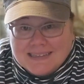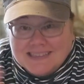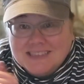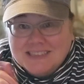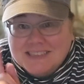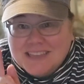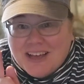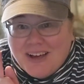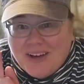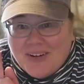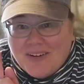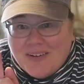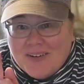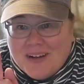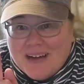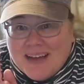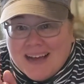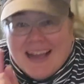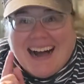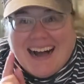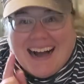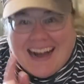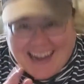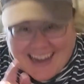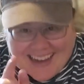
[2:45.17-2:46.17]
So
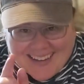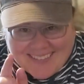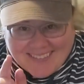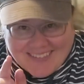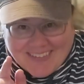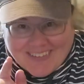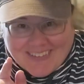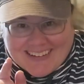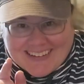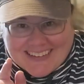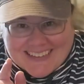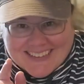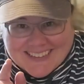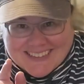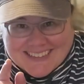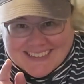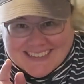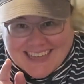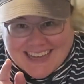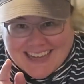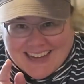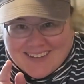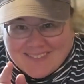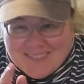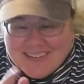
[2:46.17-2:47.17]
I'm going to
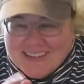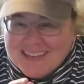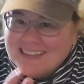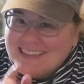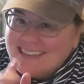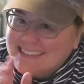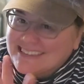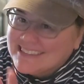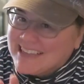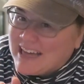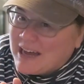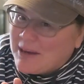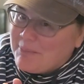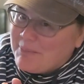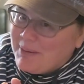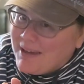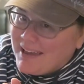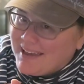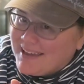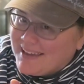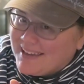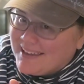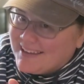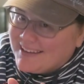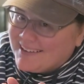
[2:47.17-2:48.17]
attempt, it's not
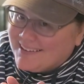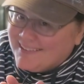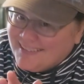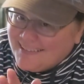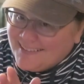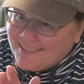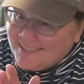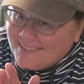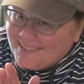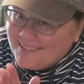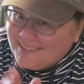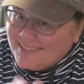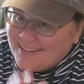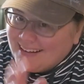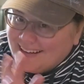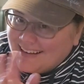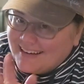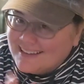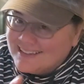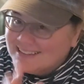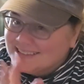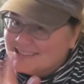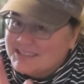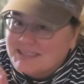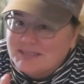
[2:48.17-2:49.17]
baking, it
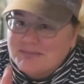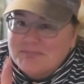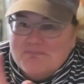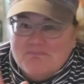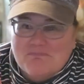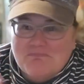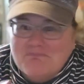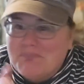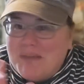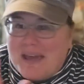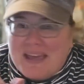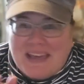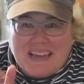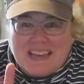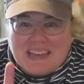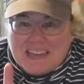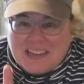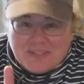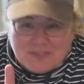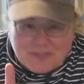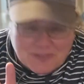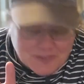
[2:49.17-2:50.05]
is making